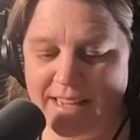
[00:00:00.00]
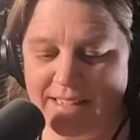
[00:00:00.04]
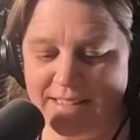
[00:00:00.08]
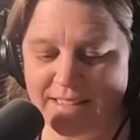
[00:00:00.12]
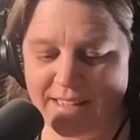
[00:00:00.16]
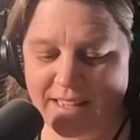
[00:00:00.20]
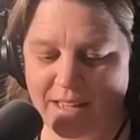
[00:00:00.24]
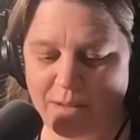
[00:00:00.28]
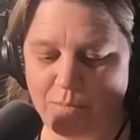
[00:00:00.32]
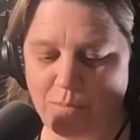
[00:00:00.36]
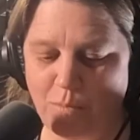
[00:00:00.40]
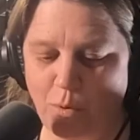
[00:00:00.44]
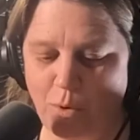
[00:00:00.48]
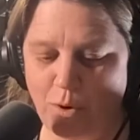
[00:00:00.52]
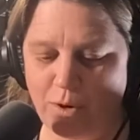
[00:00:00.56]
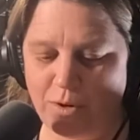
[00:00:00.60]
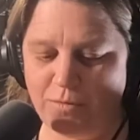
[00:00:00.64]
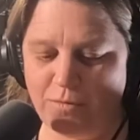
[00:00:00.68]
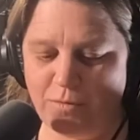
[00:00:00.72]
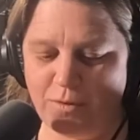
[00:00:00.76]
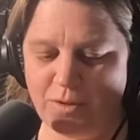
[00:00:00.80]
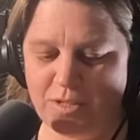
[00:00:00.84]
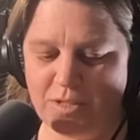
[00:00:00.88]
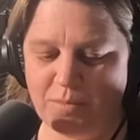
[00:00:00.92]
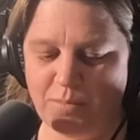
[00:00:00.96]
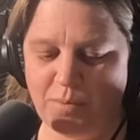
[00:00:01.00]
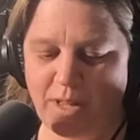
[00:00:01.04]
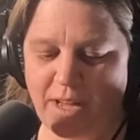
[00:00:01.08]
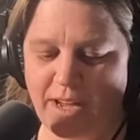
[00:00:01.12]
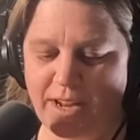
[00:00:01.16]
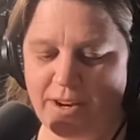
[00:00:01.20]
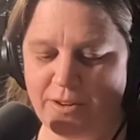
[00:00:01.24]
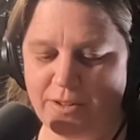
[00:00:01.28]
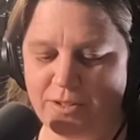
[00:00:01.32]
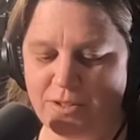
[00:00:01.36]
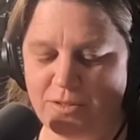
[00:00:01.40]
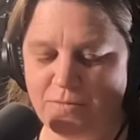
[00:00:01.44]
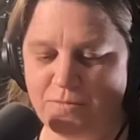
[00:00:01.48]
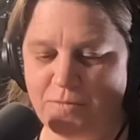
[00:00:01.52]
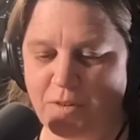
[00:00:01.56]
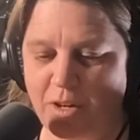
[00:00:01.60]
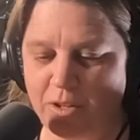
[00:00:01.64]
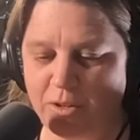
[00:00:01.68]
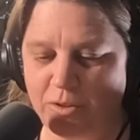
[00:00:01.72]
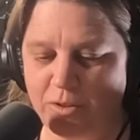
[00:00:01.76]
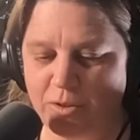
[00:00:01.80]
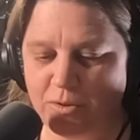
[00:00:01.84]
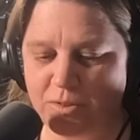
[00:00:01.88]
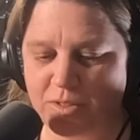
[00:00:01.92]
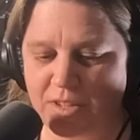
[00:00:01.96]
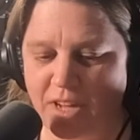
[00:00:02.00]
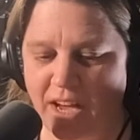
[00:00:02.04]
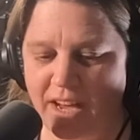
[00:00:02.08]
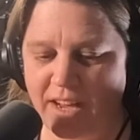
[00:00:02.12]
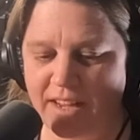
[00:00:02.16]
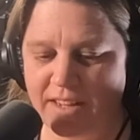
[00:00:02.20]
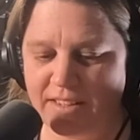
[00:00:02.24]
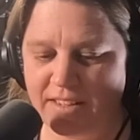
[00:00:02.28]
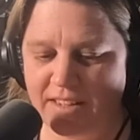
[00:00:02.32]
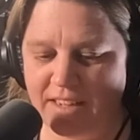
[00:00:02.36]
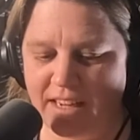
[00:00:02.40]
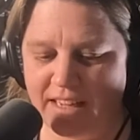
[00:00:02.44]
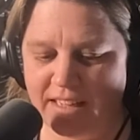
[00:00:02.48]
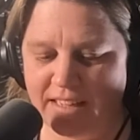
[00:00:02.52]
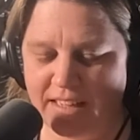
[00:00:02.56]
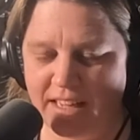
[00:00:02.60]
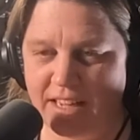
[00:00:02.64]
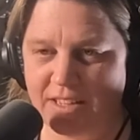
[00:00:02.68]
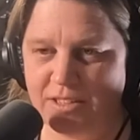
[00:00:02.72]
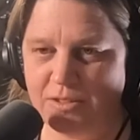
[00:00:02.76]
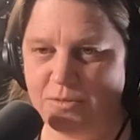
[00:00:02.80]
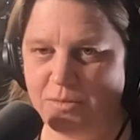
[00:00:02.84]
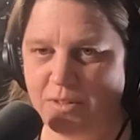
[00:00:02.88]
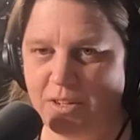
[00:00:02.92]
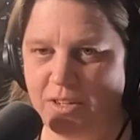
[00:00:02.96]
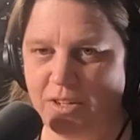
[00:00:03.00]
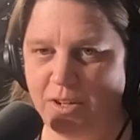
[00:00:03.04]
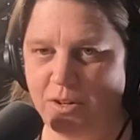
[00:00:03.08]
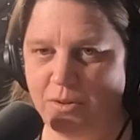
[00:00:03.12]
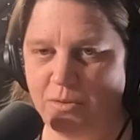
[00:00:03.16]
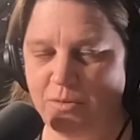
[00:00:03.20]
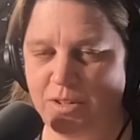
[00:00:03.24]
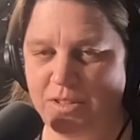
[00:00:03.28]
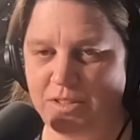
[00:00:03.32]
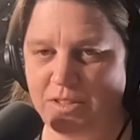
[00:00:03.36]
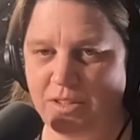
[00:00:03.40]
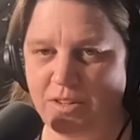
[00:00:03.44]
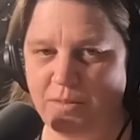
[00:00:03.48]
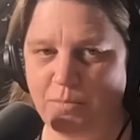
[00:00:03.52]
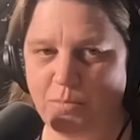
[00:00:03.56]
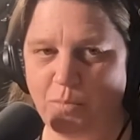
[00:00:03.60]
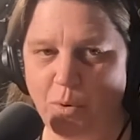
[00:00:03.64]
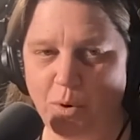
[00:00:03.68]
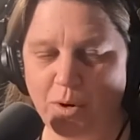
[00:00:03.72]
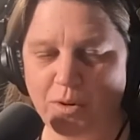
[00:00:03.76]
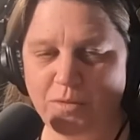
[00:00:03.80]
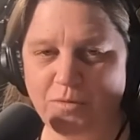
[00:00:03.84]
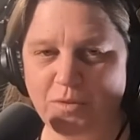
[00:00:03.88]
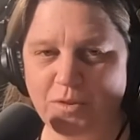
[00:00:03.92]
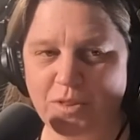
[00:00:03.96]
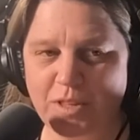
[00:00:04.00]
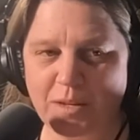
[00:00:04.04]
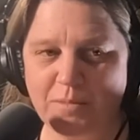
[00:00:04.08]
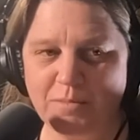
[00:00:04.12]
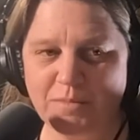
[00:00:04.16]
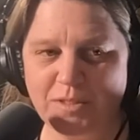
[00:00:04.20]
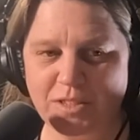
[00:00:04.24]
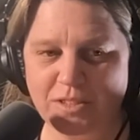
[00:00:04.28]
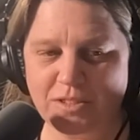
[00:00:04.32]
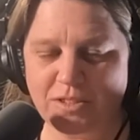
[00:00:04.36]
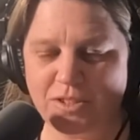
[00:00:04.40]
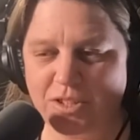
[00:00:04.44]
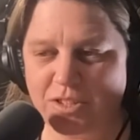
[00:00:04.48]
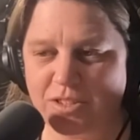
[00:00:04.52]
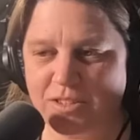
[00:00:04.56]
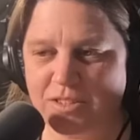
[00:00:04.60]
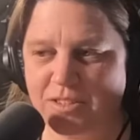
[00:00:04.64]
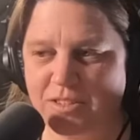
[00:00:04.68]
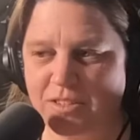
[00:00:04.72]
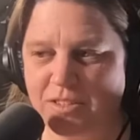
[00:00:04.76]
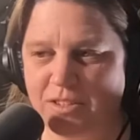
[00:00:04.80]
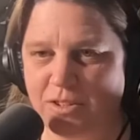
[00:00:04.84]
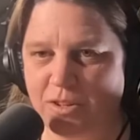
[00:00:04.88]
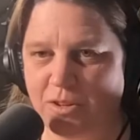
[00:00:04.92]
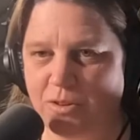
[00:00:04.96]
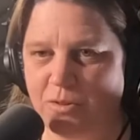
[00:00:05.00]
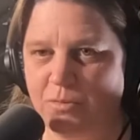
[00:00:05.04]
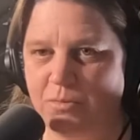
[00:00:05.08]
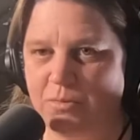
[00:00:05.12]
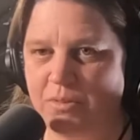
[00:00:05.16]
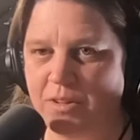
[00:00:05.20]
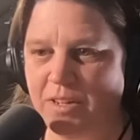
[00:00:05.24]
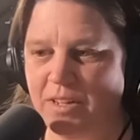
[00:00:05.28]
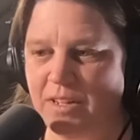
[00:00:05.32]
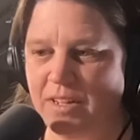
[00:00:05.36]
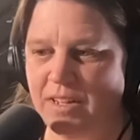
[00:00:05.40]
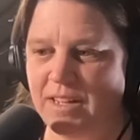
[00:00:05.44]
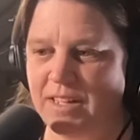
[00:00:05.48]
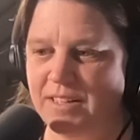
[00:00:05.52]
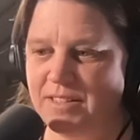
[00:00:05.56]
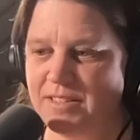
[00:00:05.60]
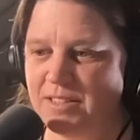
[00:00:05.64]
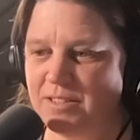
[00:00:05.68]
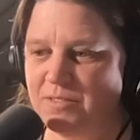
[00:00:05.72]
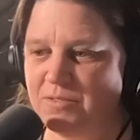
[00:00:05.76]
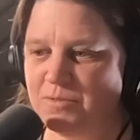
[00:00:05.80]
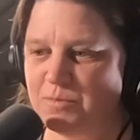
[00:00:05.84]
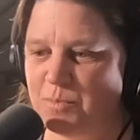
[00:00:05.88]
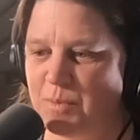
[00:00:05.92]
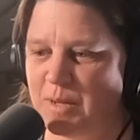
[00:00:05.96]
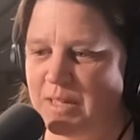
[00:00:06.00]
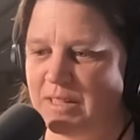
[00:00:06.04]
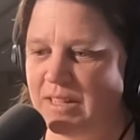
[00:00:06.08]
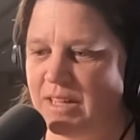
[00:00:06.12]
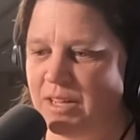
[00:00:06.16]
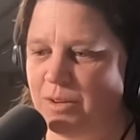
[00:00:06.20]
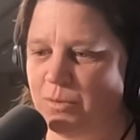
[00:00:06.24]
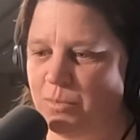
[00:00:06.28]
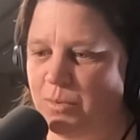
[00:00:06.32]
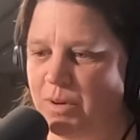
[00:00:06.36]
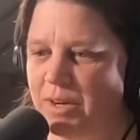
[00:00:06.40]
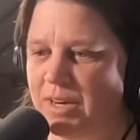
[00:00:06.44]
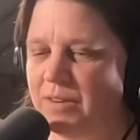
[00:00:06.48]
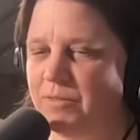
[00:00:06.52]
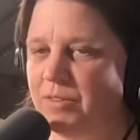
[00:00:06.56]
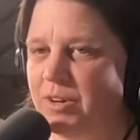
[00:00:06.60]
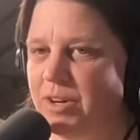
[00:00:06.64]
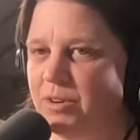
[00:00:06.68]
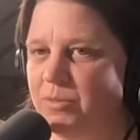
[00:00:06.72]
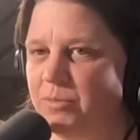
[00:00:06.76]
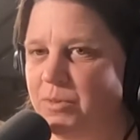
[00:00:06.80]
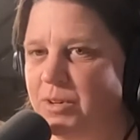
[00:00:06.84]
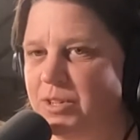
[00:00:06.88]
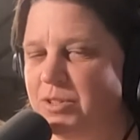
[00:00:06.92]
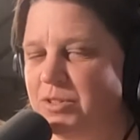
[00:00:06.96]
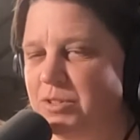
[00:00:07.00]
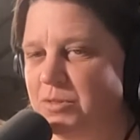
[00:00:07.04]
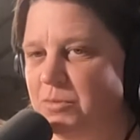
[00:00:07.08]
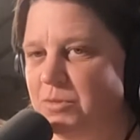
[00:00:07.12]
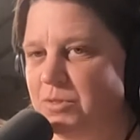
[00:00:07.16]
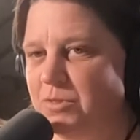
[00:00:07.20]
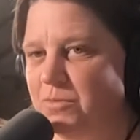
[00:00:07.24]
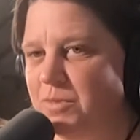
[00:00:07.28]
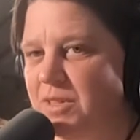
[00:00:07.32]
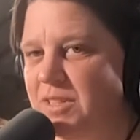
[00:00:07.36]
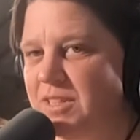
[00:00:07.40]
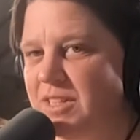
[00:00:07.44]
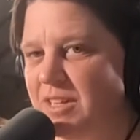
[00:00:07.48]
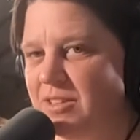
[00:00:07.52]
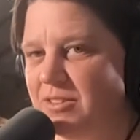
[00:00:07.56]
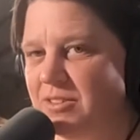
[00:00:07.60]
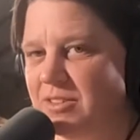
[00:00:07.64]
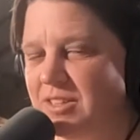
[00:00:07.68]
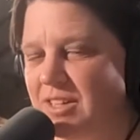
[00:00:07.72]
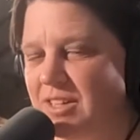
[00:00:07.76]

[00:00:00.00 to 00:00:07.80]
is it important for suppliers to follow those guidelines? Is it important for them to just, instead of just being like, whatever, I don't want to do what the retailer